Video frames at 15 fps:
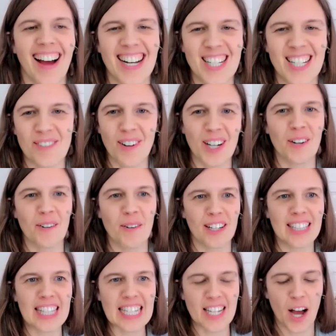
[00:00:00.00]
i just want to quickly
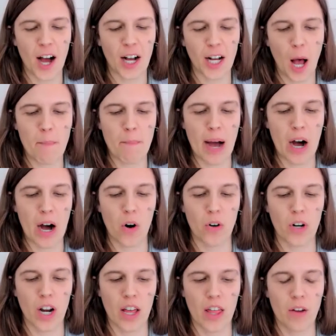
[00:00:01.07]
yeah. talk about
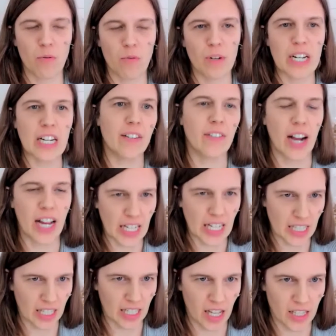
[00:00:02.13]
redefining
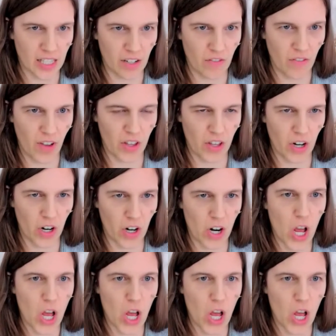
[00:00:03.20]
success and failure